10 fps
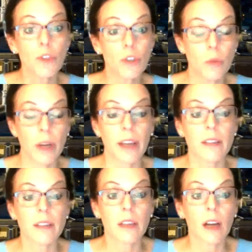Two
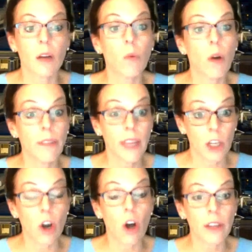ways. One, they
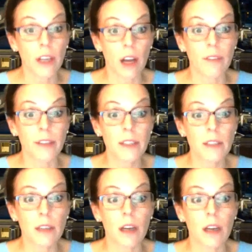could call the
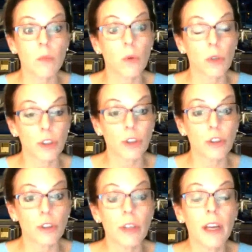office, or
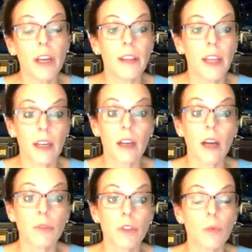two, they could
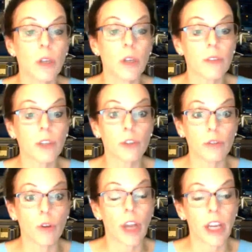come to one of our two
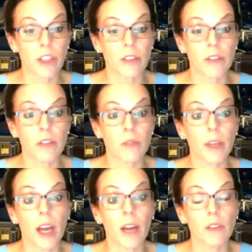locations. We
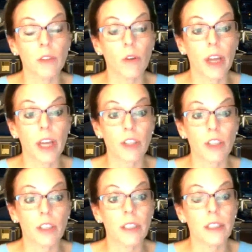have a
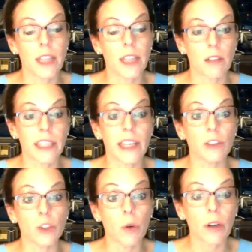location in downtown
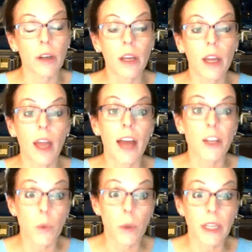York at
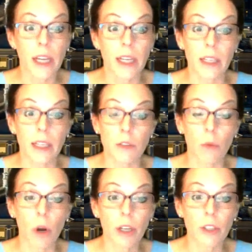28 East
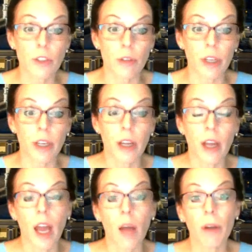Market Street,
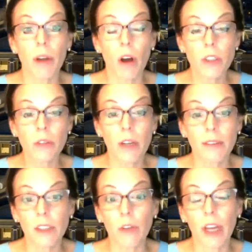and we also have a
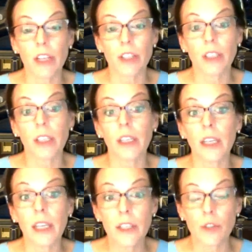location in
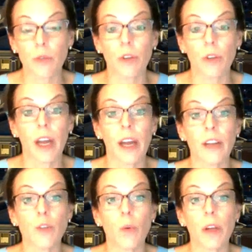East York at
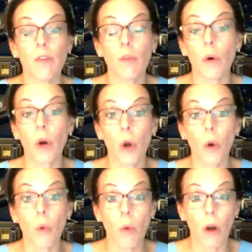
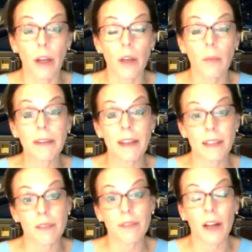2401
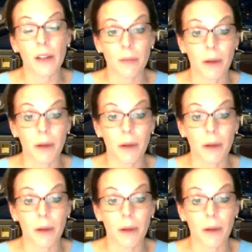Pleasant Valley